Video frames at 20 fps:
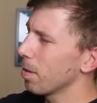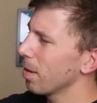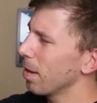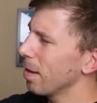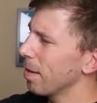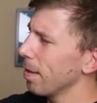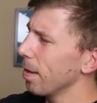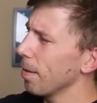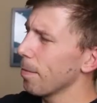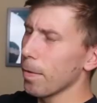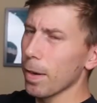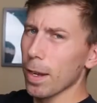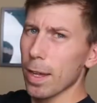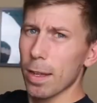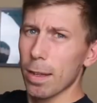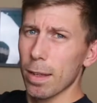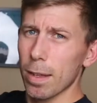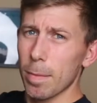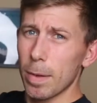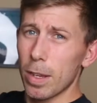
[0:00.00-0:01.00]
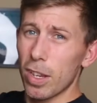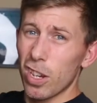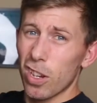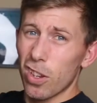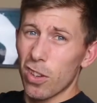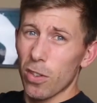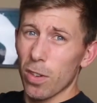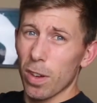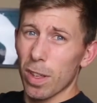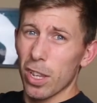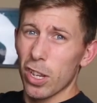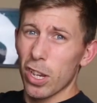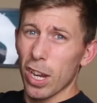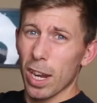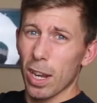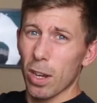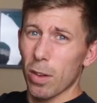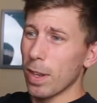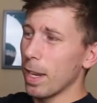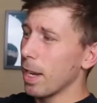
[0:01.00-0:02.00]
It's lovely. It means you can dry the
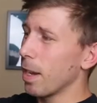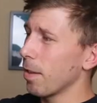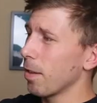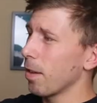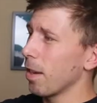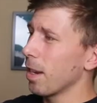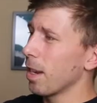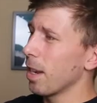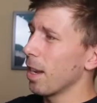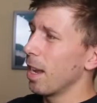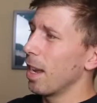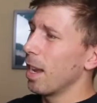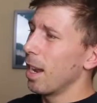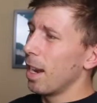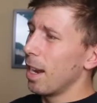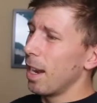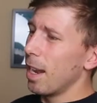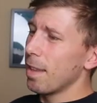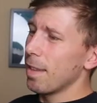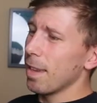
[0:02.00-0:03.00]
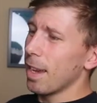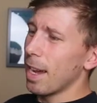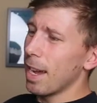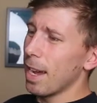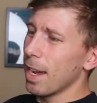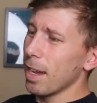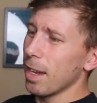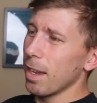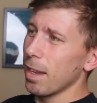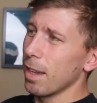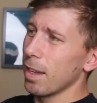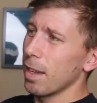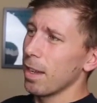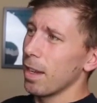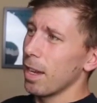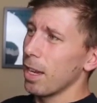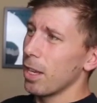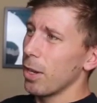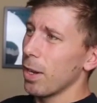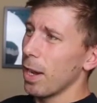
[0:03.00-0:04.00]
jacket on the outside, let it hang,
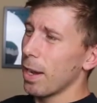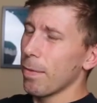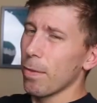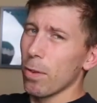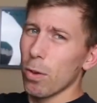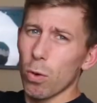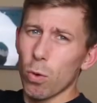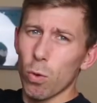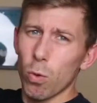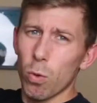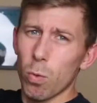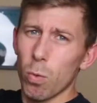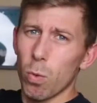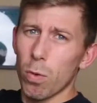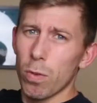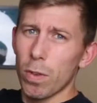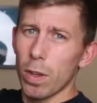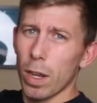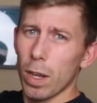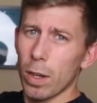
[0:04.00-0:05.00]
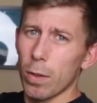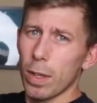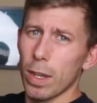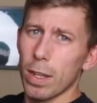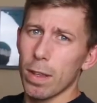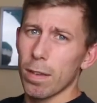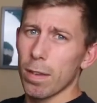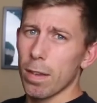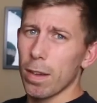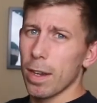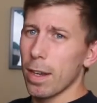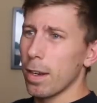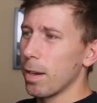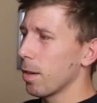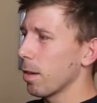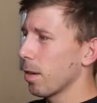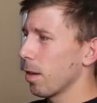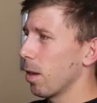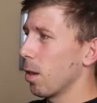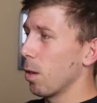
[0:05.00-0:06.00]
and you haven't got all the water going on the inside
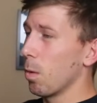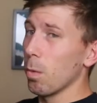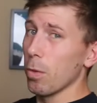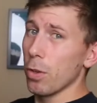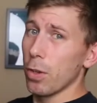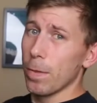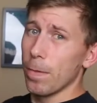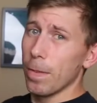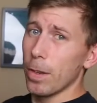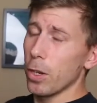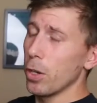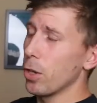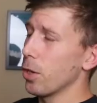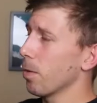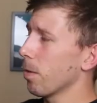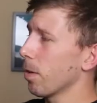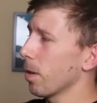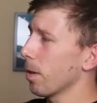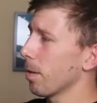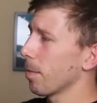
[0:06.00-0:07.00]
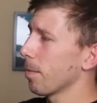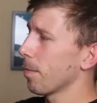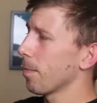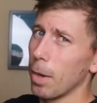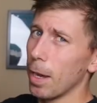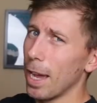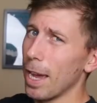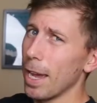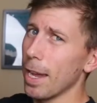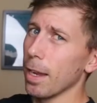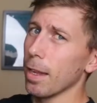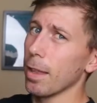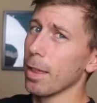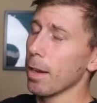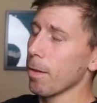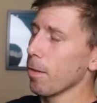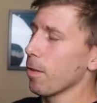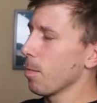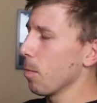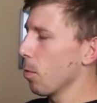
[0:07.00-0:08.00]
once you've finished your run. But hey,
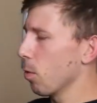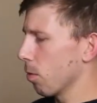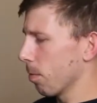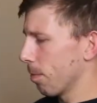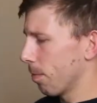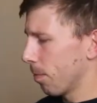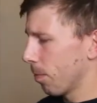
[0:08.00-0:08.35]
there is more.